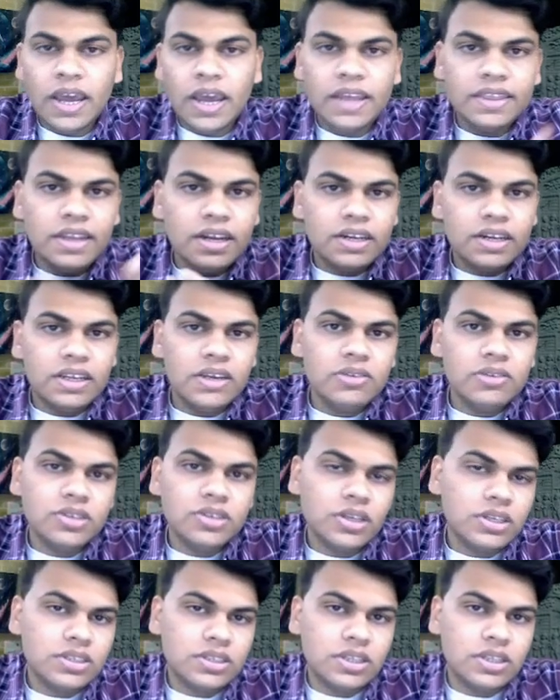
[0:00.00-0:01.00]
That gives
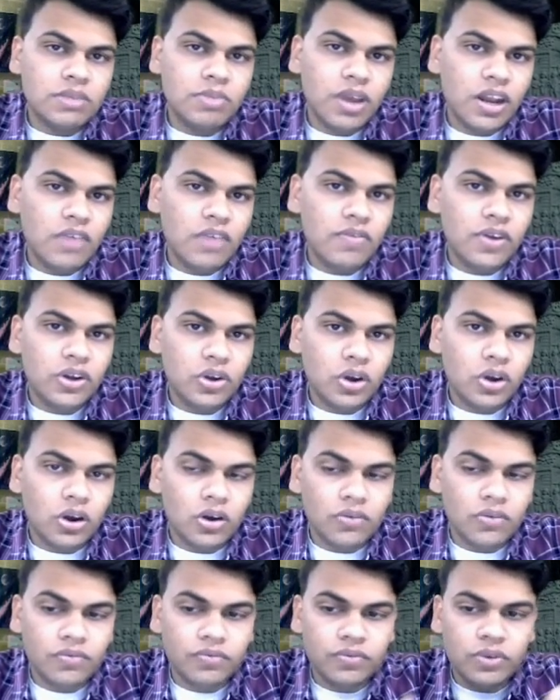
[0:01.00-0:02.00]
us the benefit
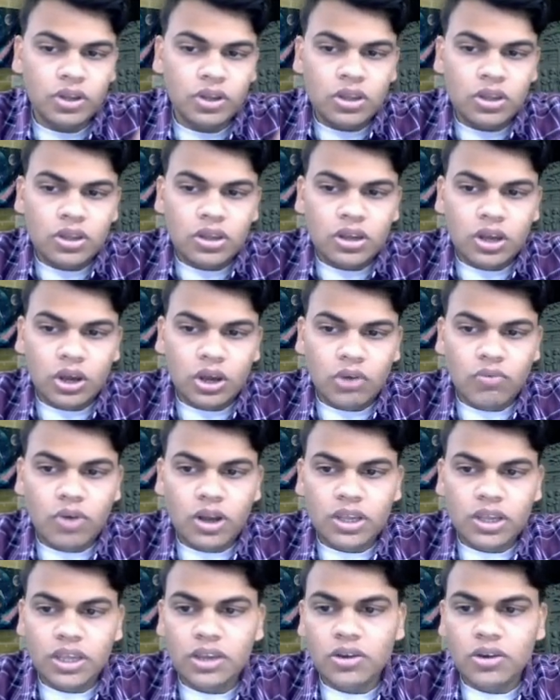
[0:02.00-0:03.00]
of
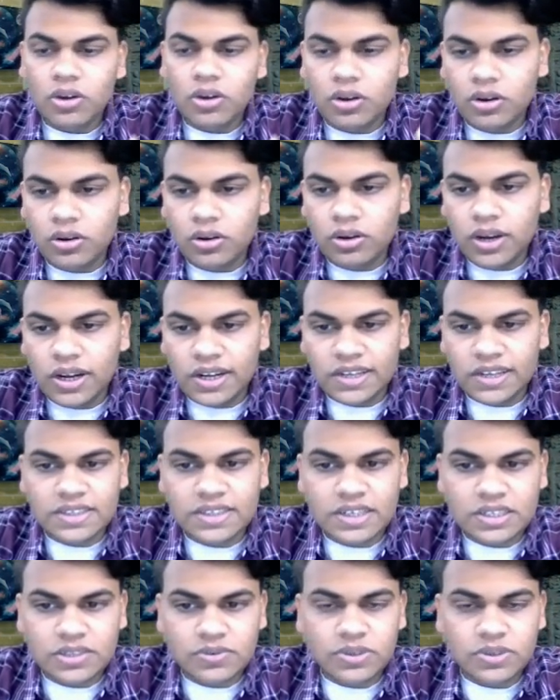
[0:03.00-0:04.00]
working on data
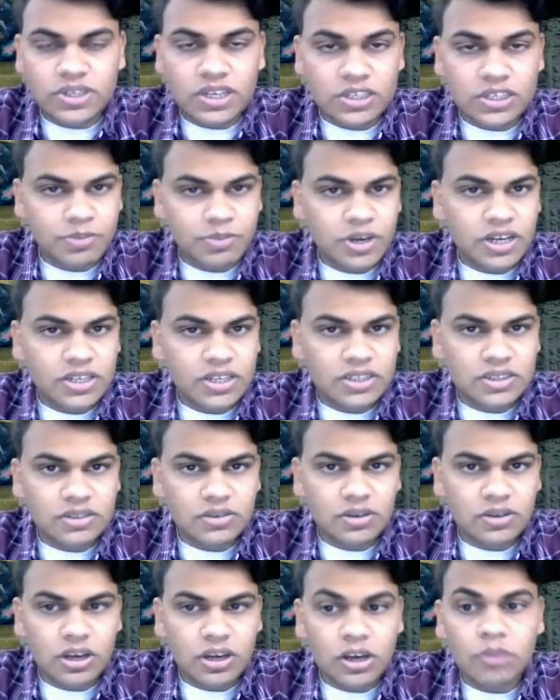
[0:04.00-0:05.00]
sets which are sparse
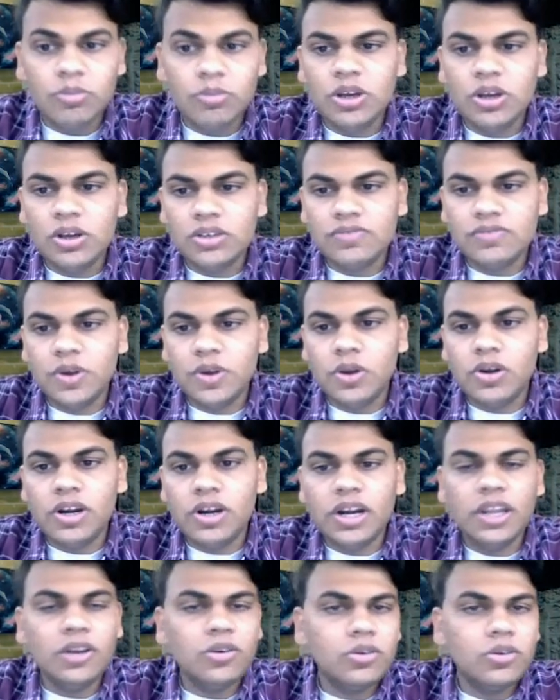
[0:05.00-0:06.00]
because we
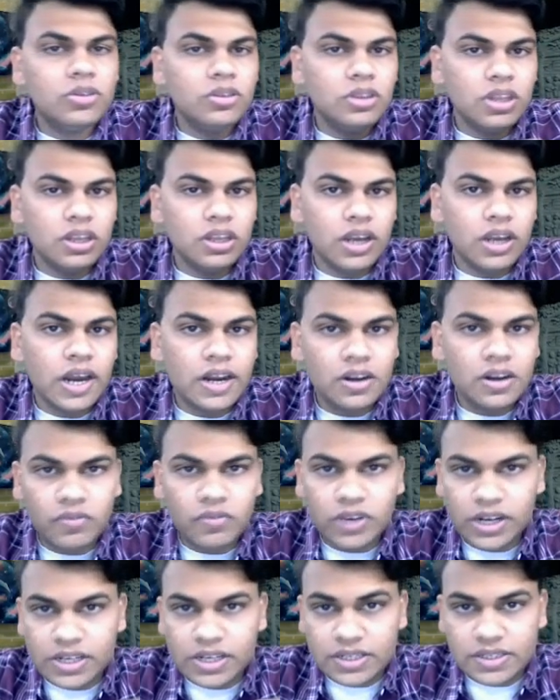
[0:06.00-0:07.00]
already know the kind of
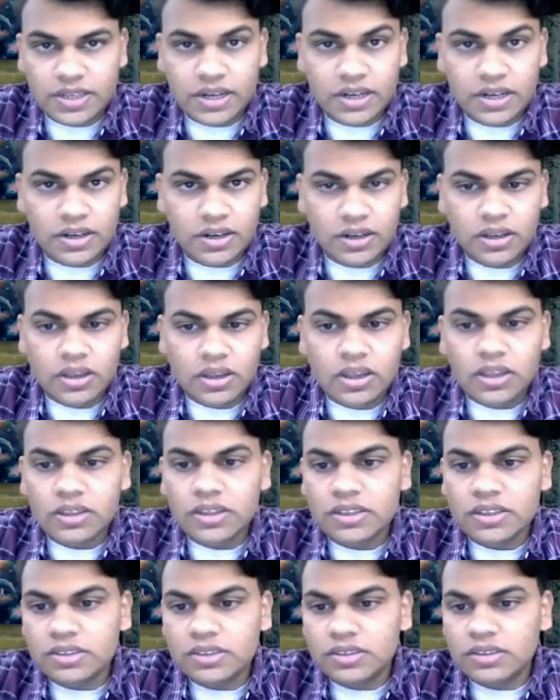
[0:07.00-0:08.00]
trends that
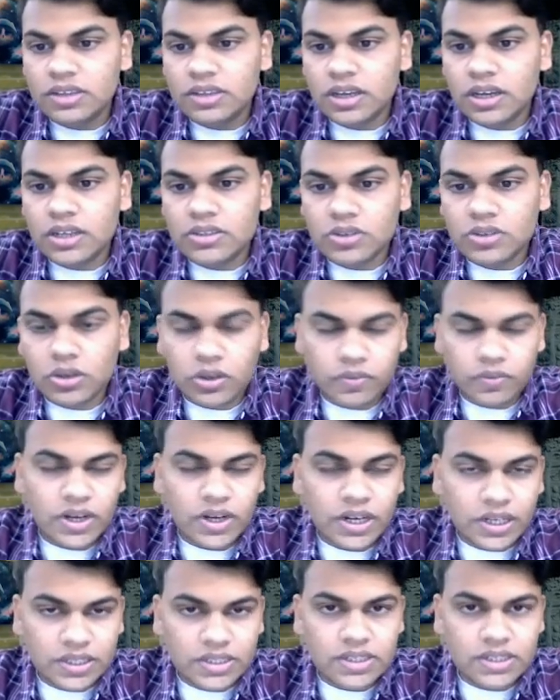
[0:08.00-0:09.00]
this sort of
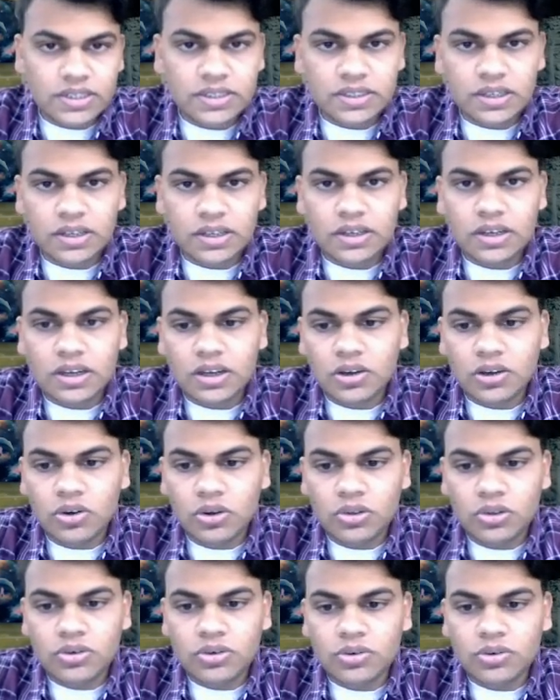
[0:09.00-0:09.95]
data sets go